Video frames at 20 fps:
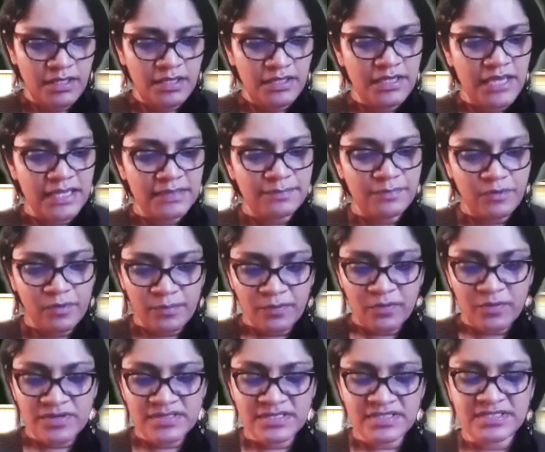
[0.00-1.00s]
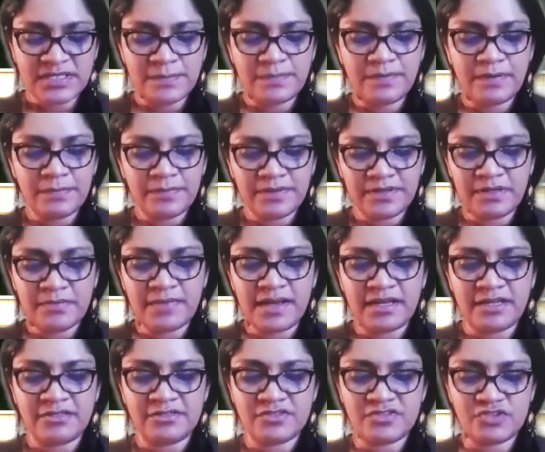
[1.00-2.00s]
Yet Popo was not a popular
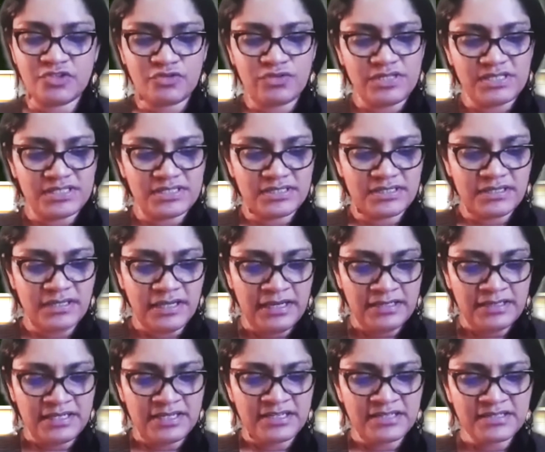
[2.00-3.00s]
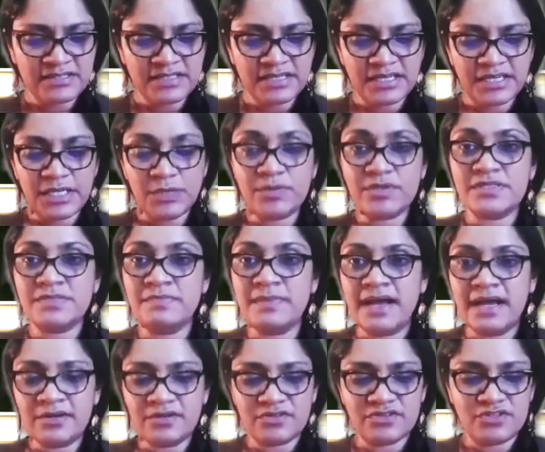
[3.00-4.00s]
man in the street. They didn't think he was
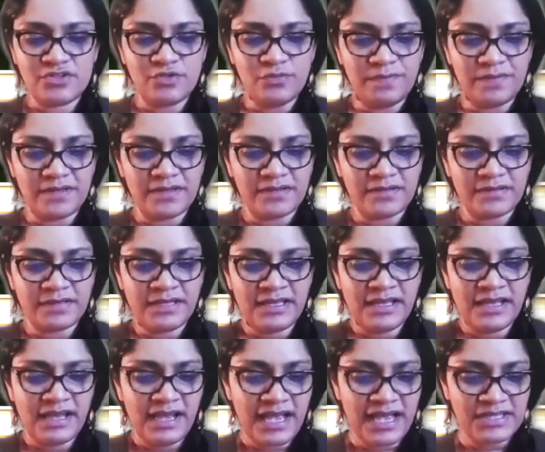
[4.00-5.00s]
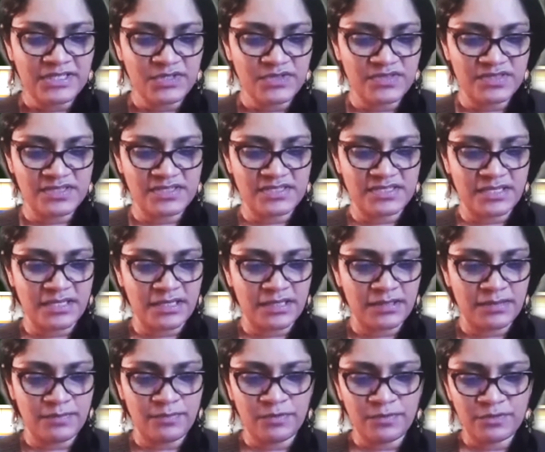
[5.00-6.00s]
mad or stupid. Hat used to
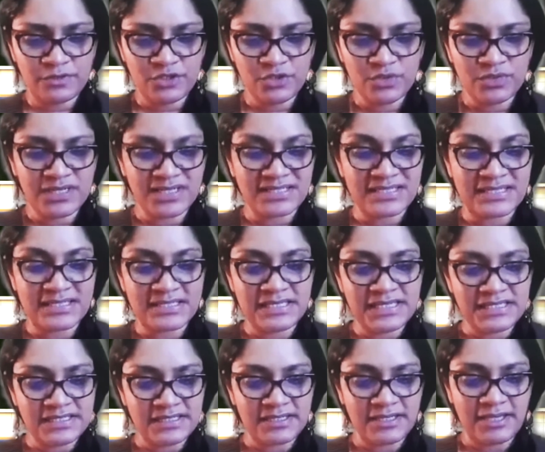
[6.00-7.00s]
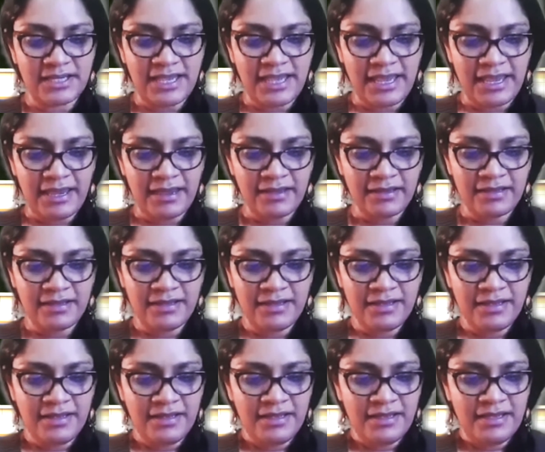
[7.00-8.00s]
say, Popo too conceited, you hear?
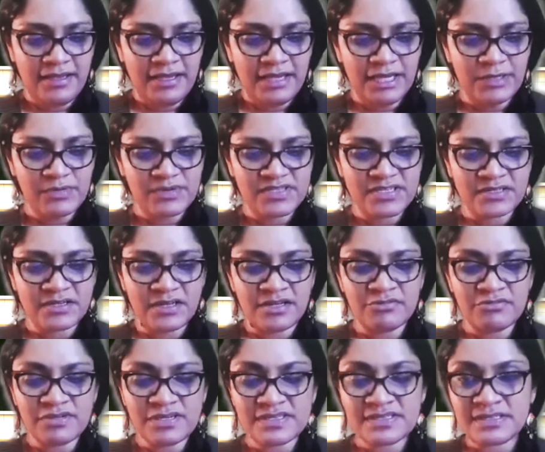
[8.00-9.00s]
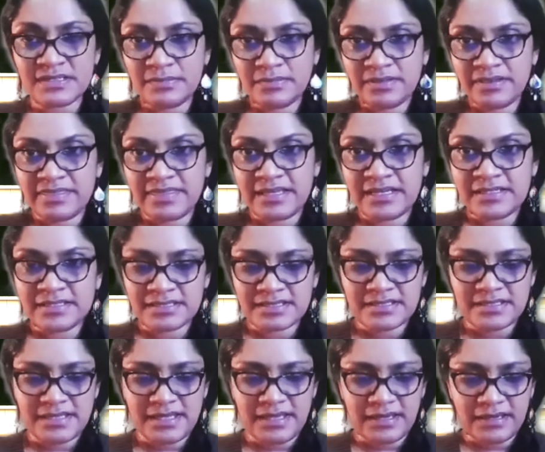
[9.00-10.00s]
It was an unreasonable thing to
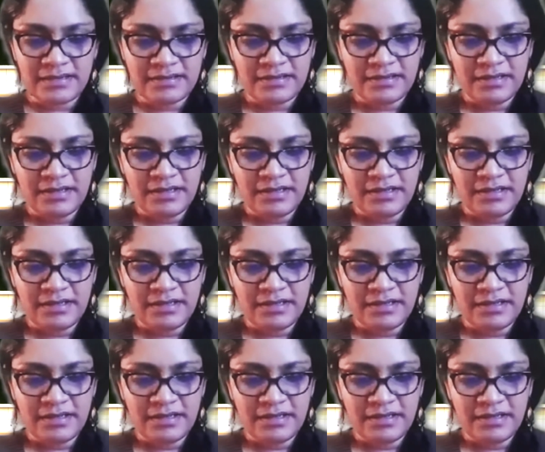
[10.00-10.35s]
say.